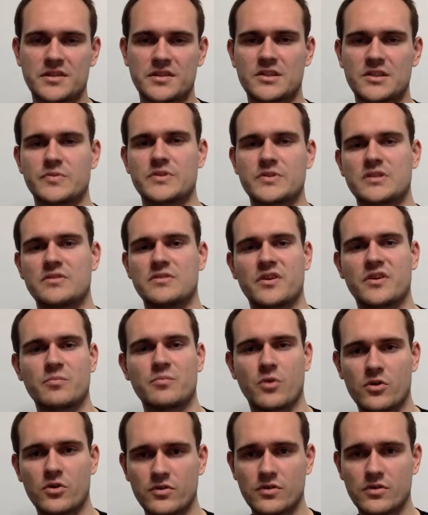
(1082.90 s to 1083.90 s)
a
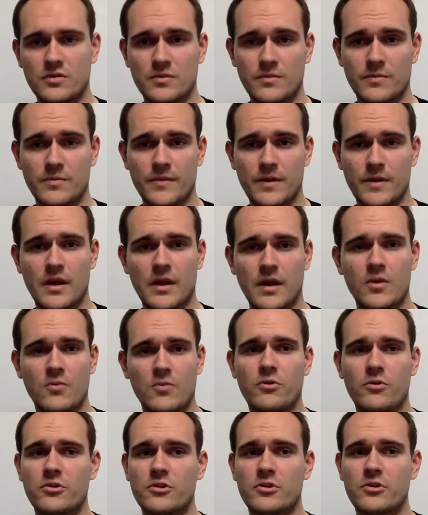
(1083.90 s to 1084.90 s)
specific book.
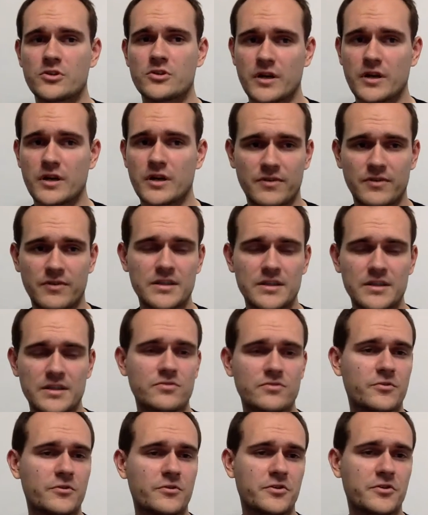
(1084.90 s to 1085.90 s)
We're gonna try and find it
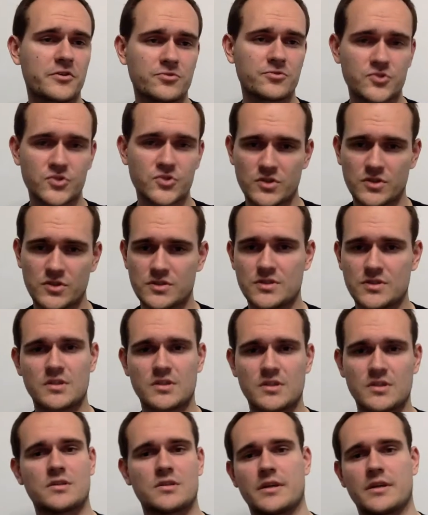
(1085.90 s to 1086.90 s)
for you.
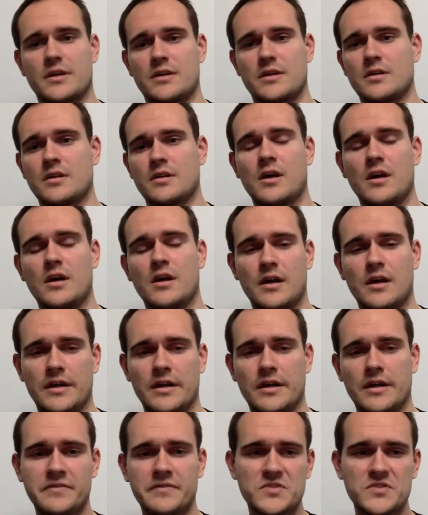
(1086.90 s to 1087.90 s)

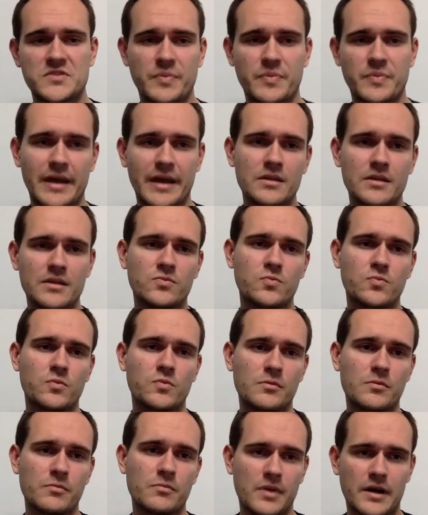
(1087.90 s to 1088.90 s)
If it's paid,
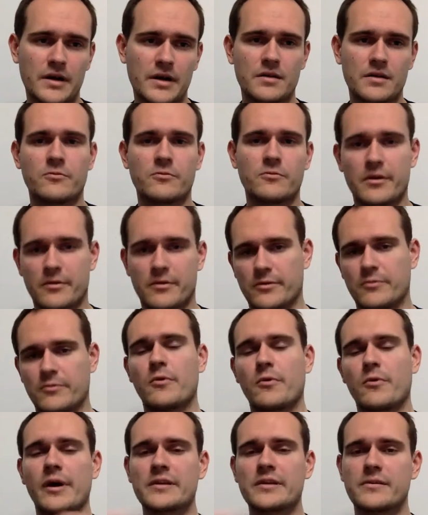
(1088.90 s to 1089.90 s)
we might
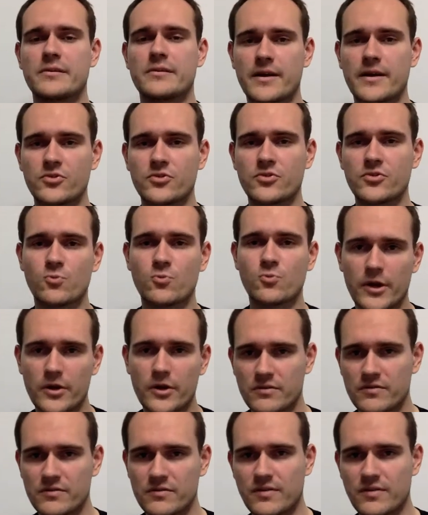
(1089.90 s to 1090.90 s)
direct you where
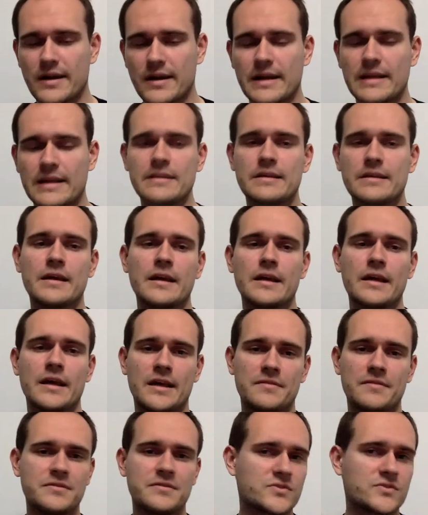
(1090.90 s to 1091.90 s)
you can find.
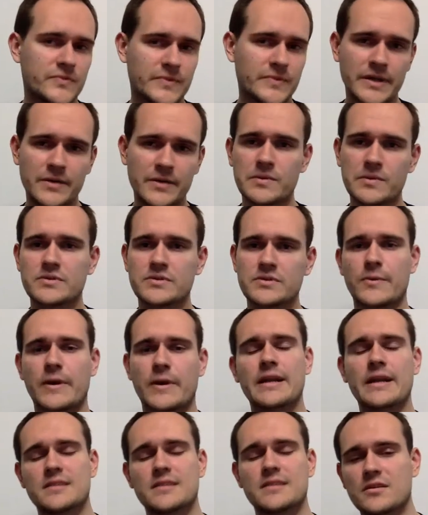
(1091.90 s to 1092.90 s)
If it's free, we'll
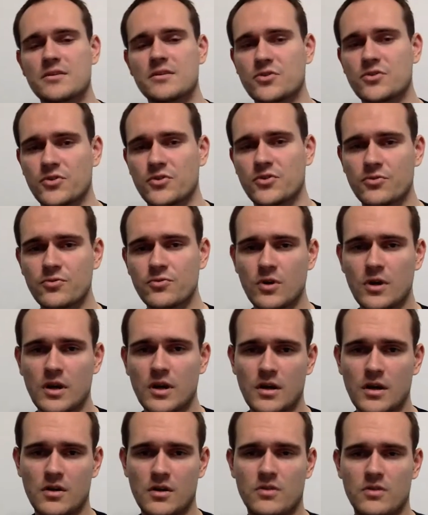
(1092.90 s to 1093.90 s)
directly send it to you
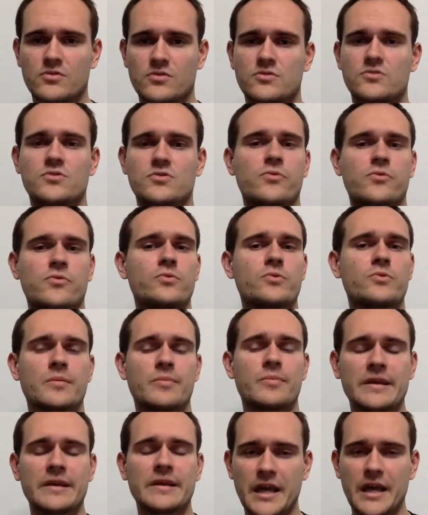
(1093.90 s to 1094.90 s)
through the
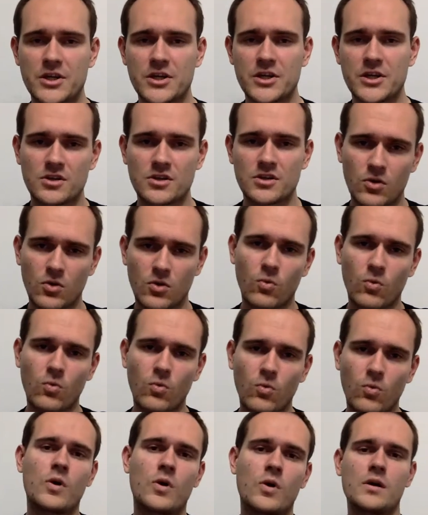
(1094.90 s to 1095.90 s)
application
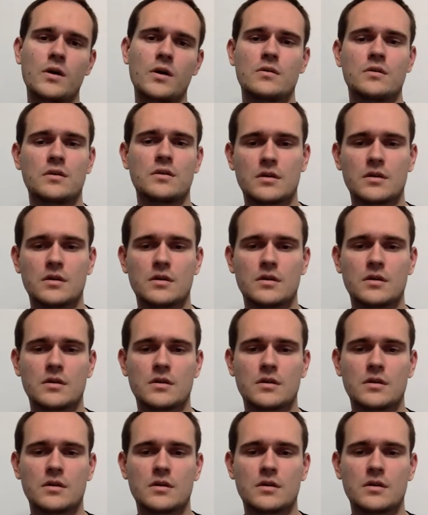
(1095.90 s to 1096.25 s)
or